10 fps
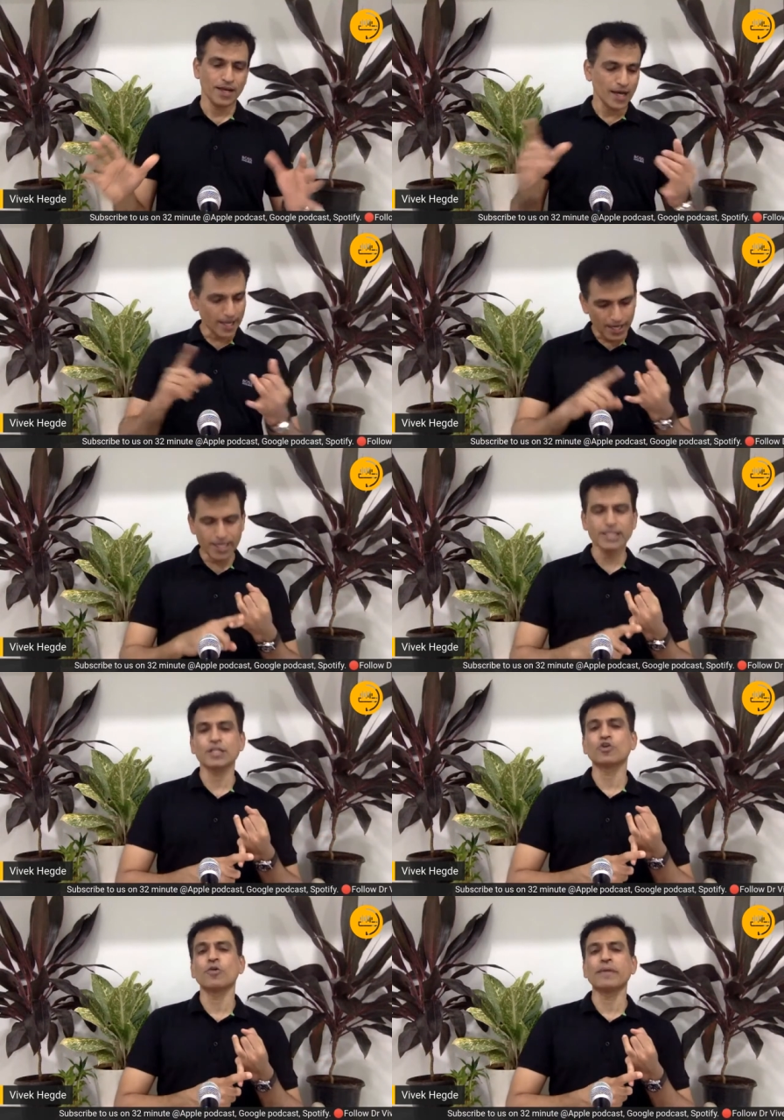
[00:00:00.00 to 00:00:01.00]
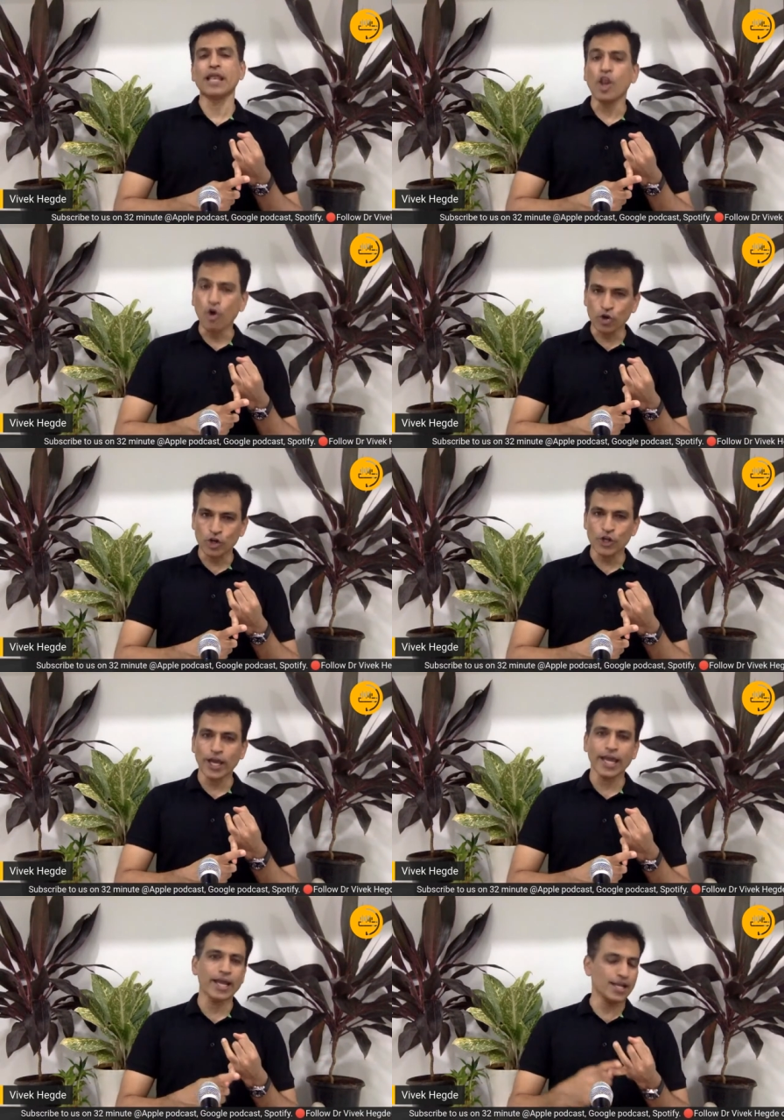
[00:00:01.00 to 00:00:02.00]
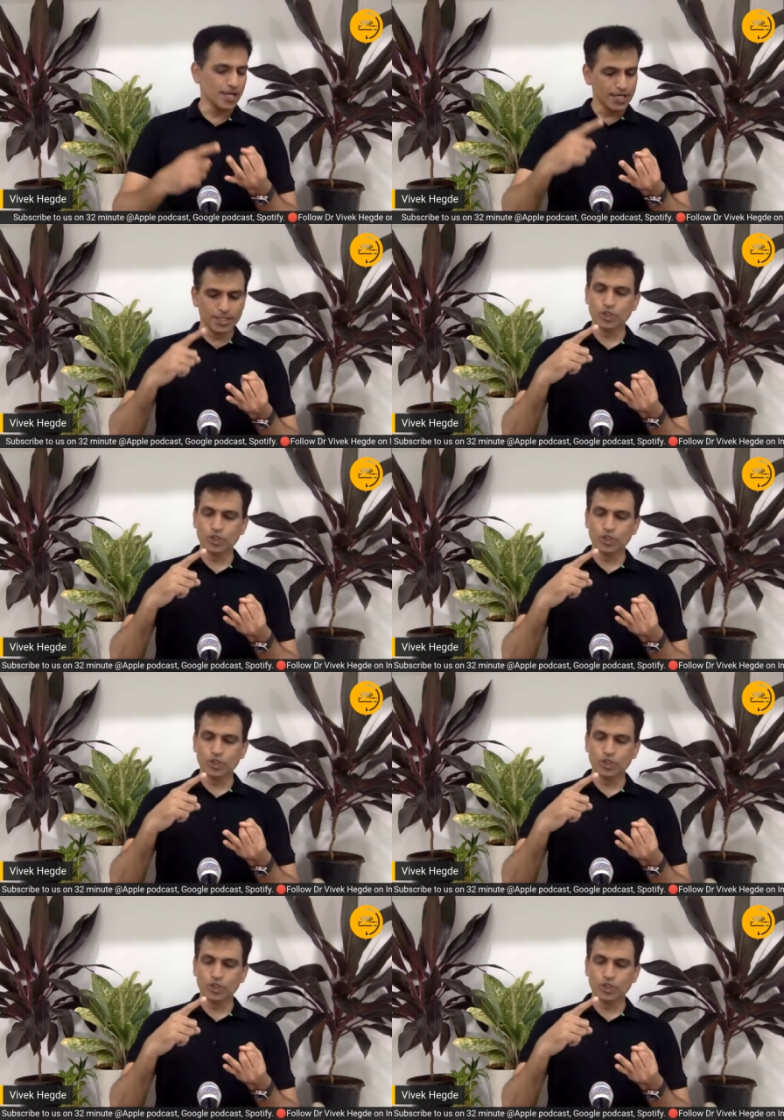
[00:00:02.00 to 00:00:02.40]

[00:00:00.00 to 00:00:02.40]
I agree there's going to be a loan on your head,